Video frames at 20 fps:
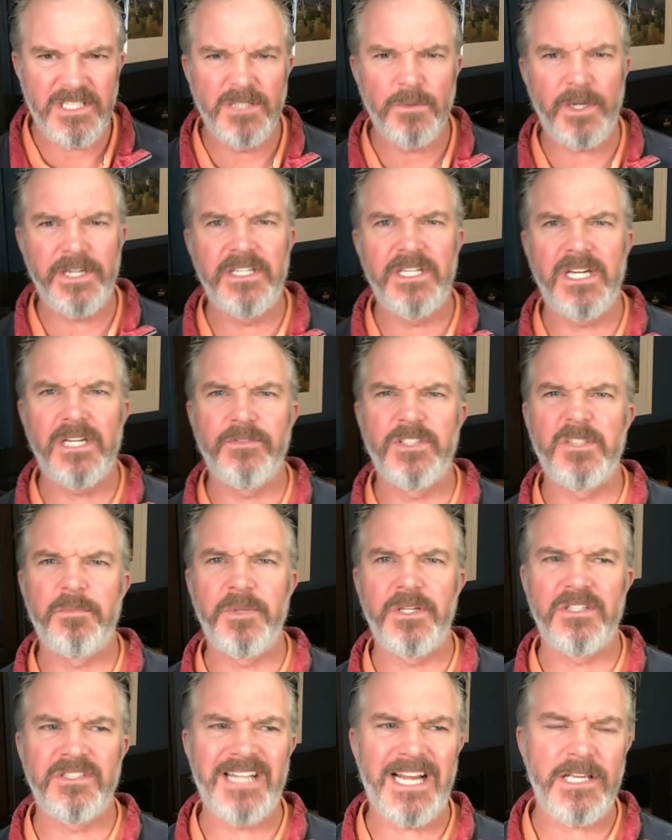why you're nervous,
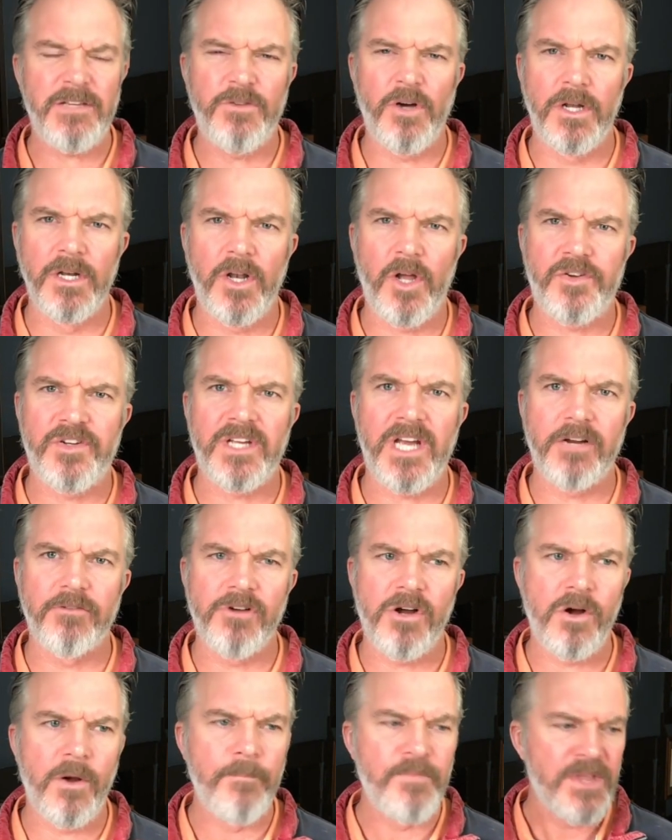because now you've got a lot to go
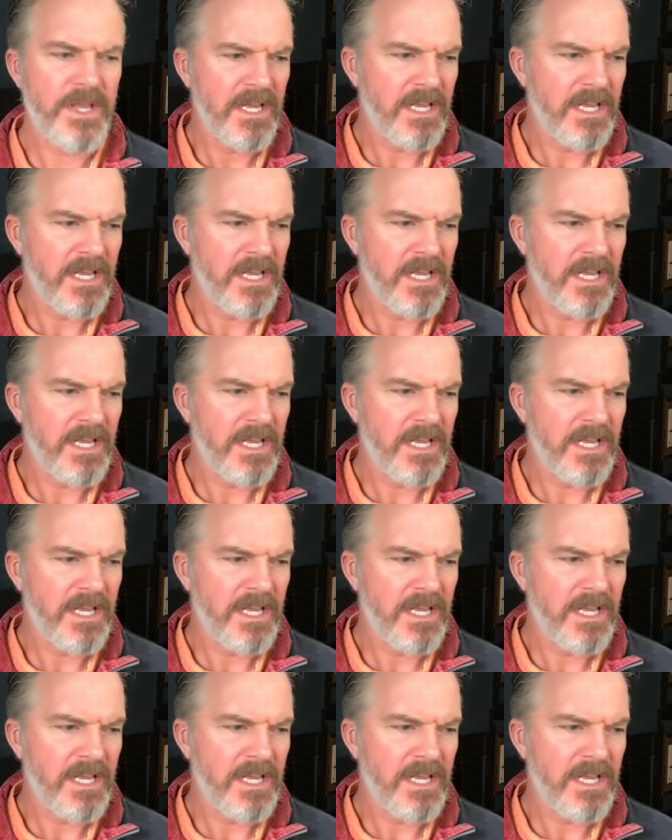wrong.